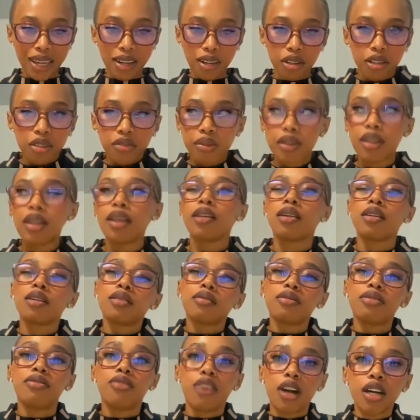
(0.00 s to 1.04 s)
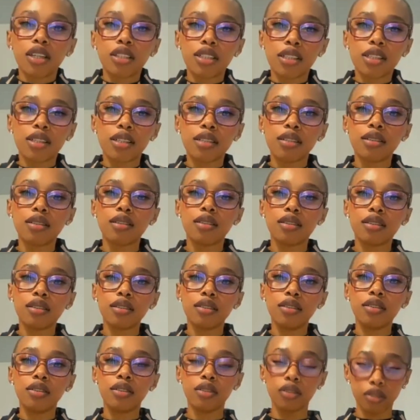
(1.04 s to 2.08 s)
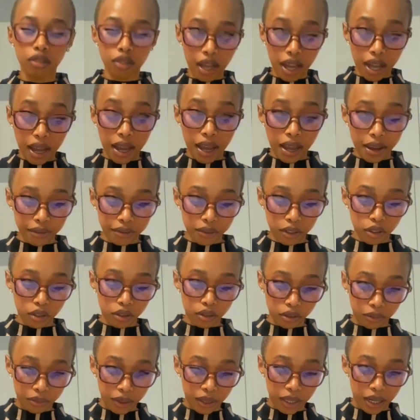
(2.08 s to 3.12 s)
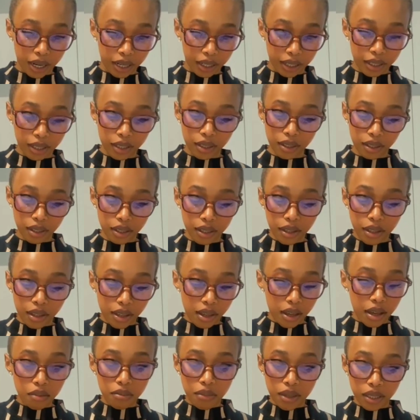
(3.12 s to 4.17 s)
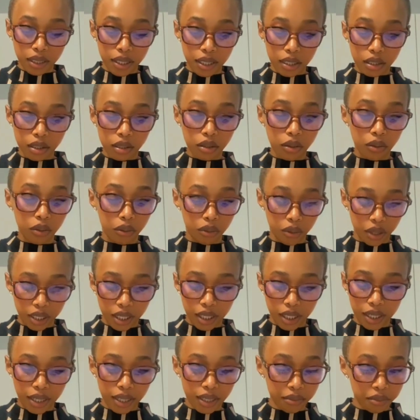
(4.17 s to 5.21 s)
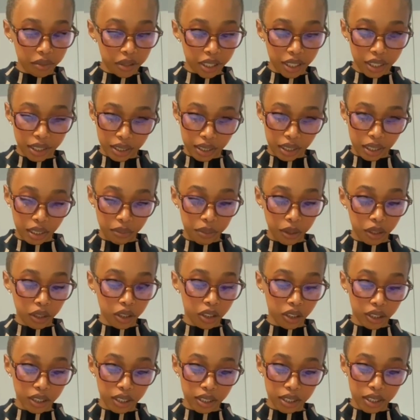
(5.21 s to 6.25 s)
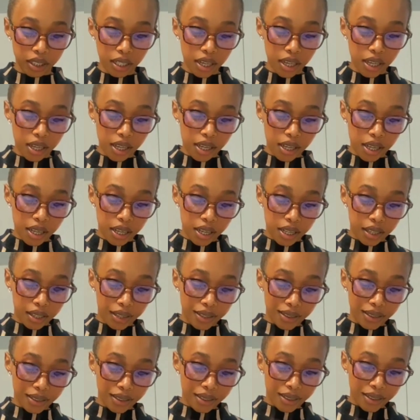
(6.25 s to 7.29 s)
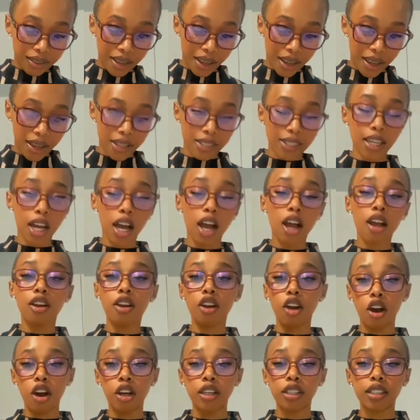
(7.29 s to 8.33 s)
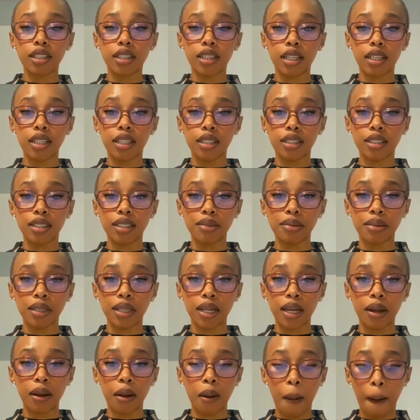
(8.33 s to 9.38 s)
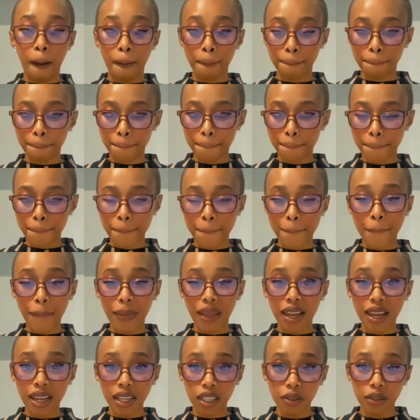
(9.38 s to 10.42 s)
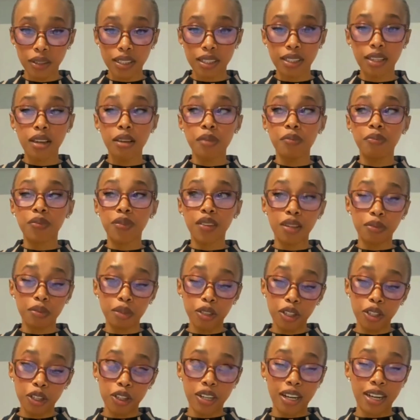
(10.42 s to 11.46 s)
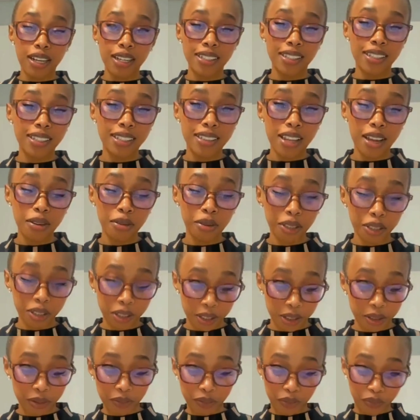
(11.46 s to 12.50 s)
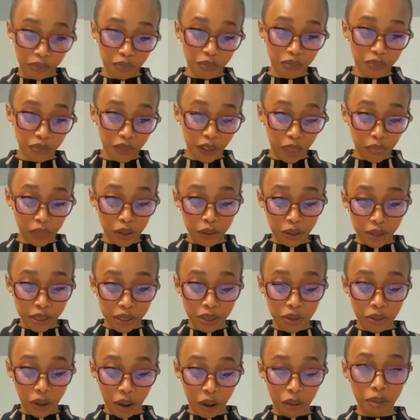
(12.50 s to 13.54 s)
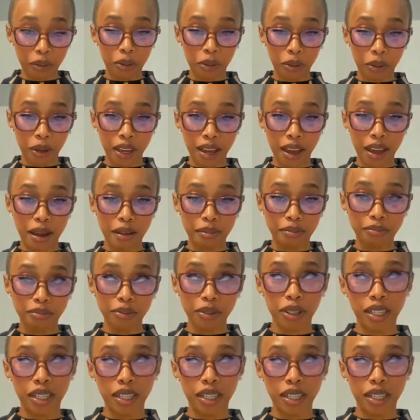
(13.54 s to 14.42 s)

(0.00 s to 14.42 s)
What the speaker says: I cannot even like fart. You know, I have to be like at my desk working like I'm crazy because there is a lot that needs to be done. Anyways, let me show you guys the sandwich. The reason why we're all here.